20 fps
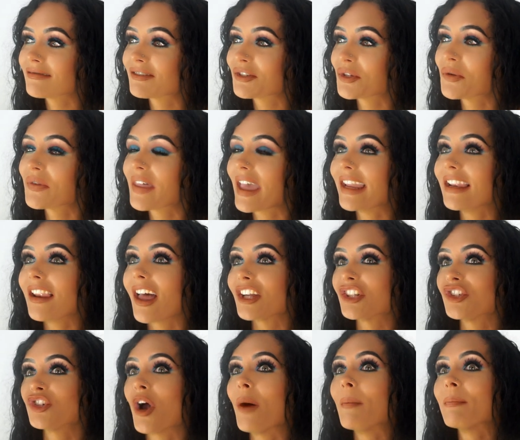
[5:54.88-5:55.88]
do they like
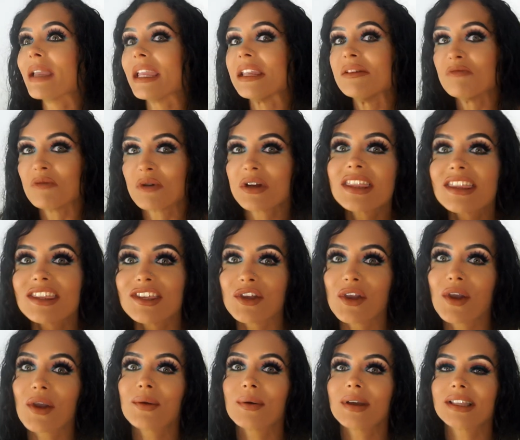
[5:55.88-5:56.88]
jump in with
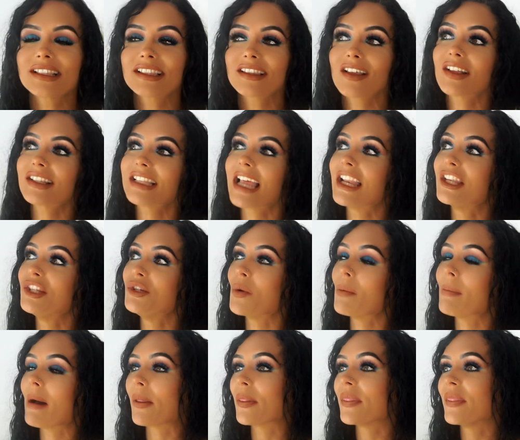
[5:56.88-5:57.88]
you and start telling you
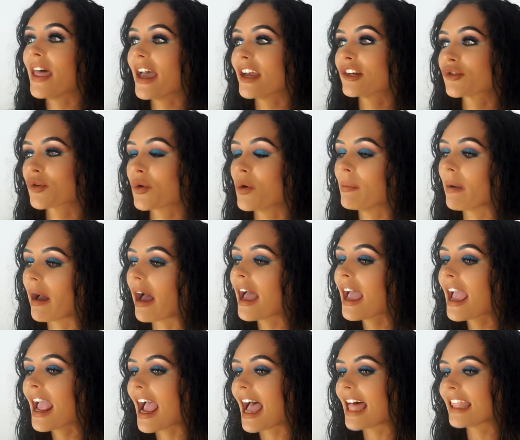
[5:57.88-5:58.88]
about their trauma,
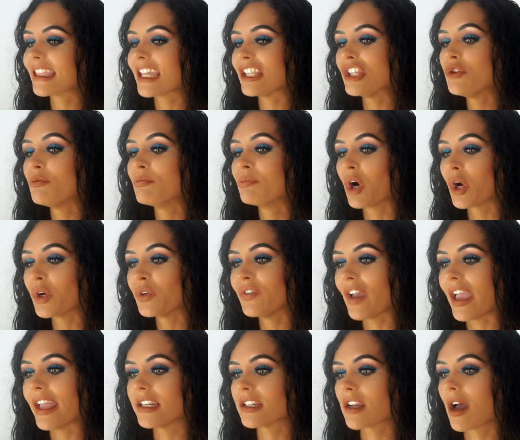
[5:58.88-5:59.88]
and then you both
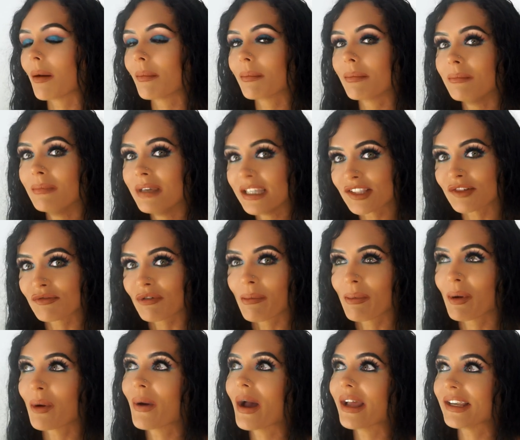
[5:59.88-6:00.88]
end up
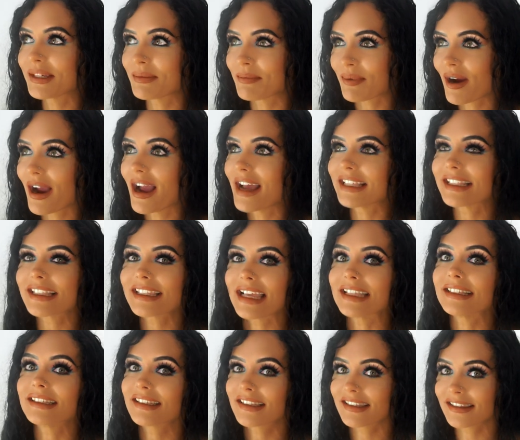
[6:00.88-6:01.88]
miserable and depressed
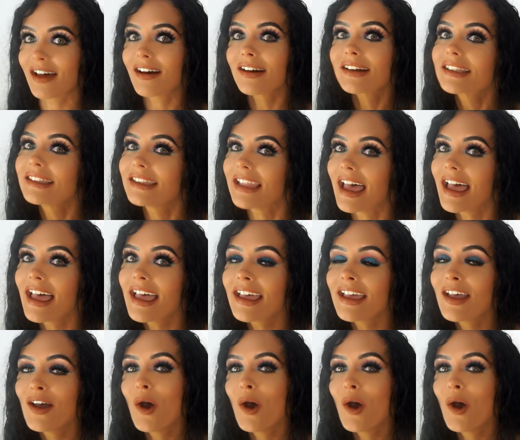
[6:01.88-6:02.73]
and stuck there?